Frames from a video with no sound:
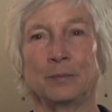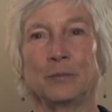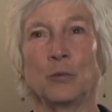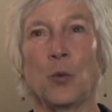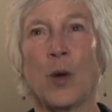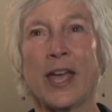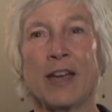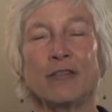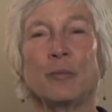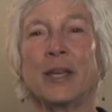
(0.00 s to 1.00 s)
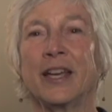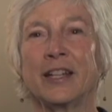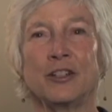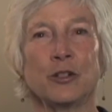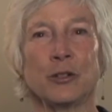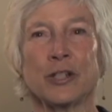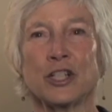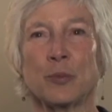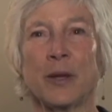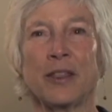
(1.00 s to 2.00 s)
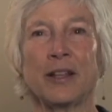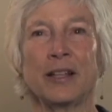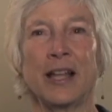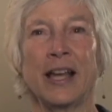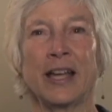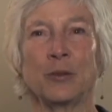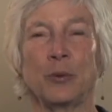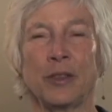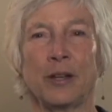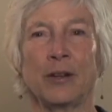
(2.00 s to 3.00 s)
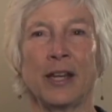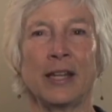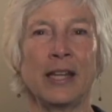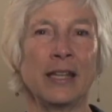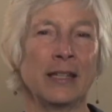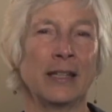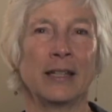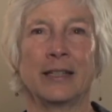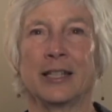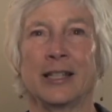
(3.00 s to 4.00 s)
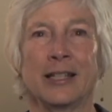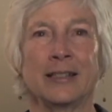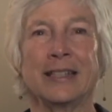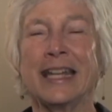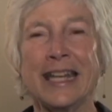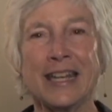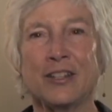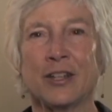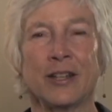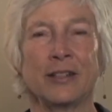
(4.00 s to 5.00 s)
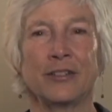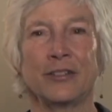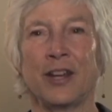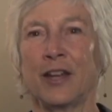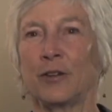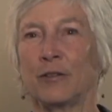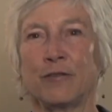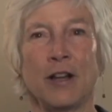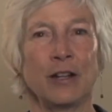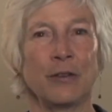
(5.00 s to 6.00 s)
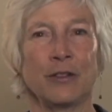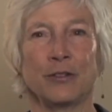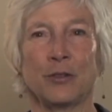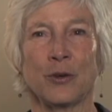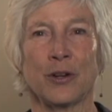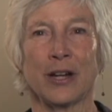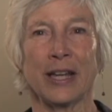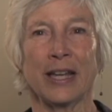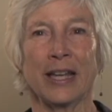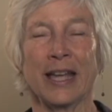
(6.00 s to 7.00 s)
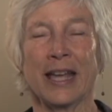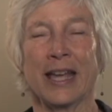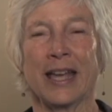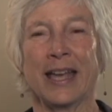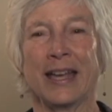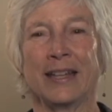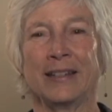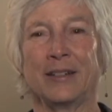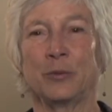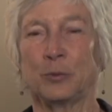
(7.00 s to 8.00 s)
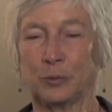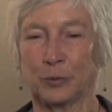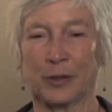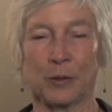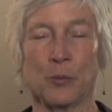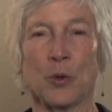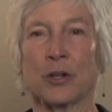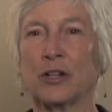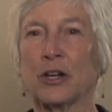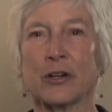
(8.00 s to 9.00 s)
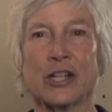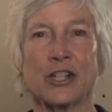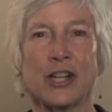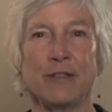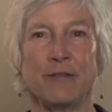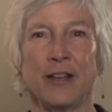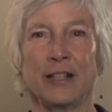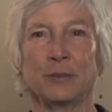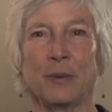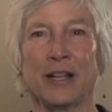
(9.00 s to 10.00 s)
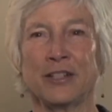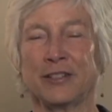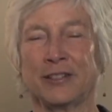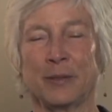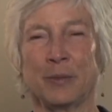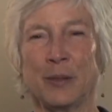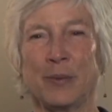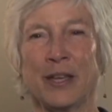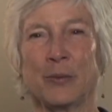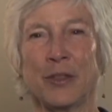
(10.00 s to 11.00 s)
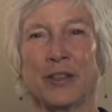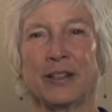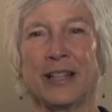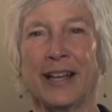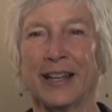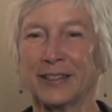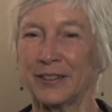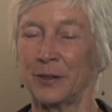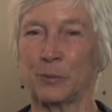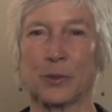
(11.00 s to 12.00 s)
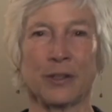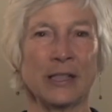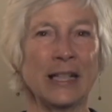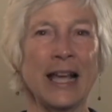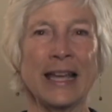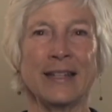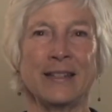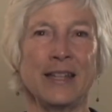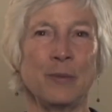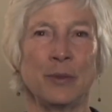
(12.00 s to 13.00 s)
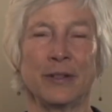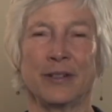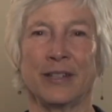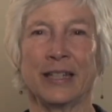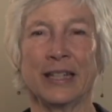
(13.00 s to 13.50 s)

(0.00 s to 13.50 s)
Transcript: way of being nourished by the client without any need to understand or follow the story. And the more nourished he felt by just simply being with the client, the more the client deepened,